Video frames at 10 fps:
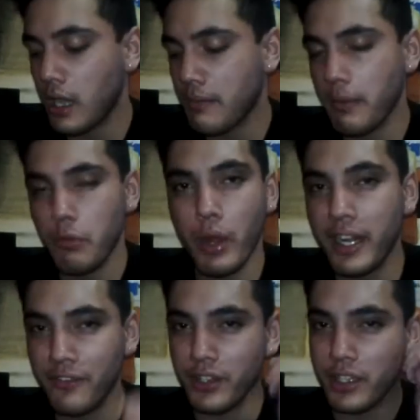I've been
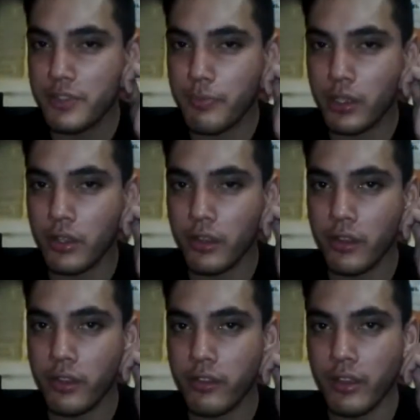waiting for this
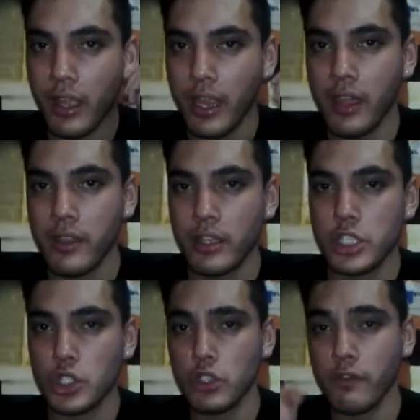because, like
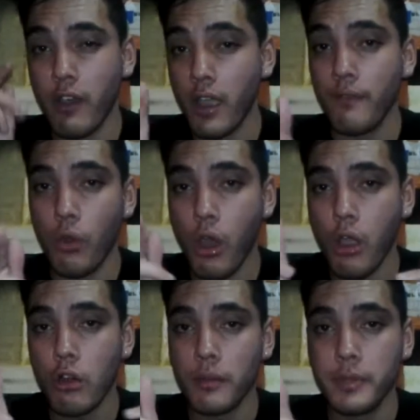other survival
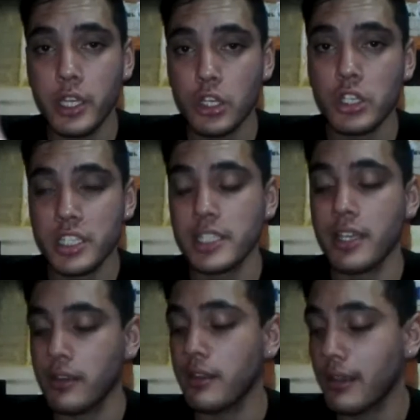horror
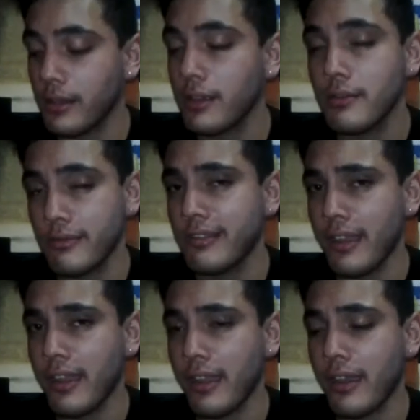purists out there,
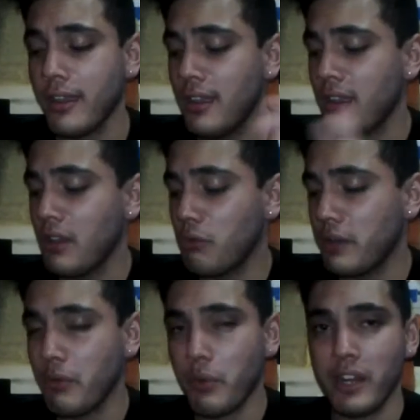yeah,
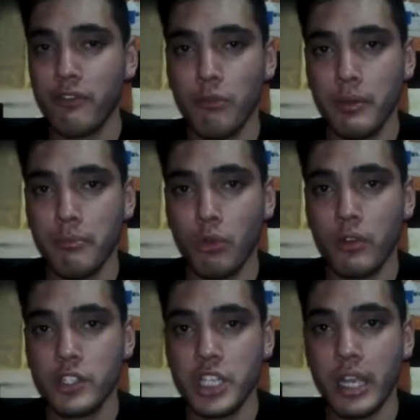we've been waiting for a bit
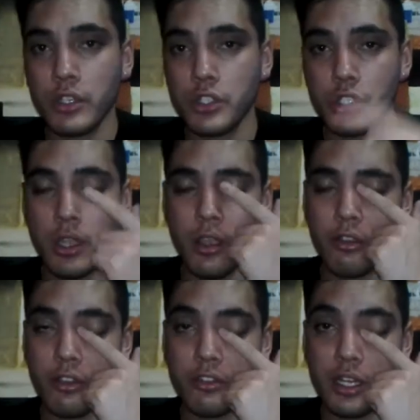more of a challenge.
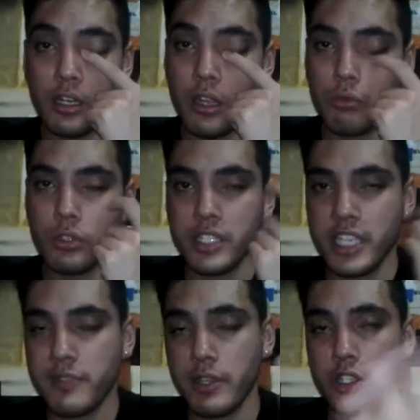So it's kind of like what
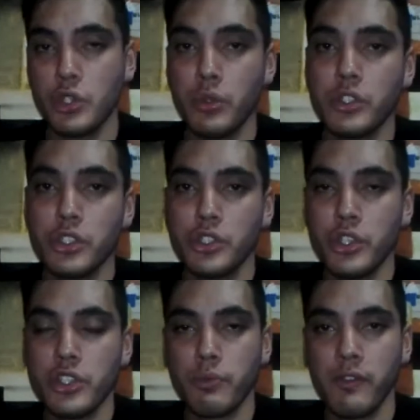Dead Space 2
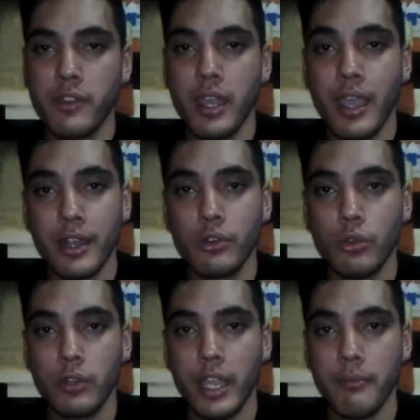introduced with their
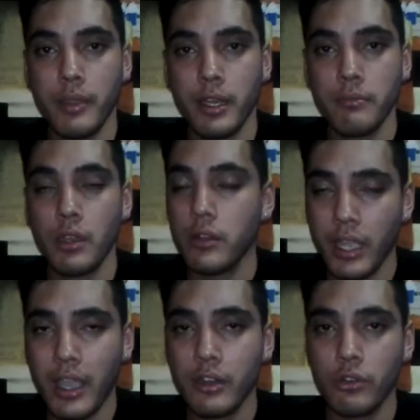hardcore campaign,
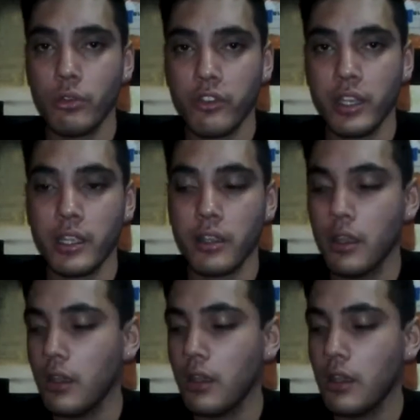their hardcore setting.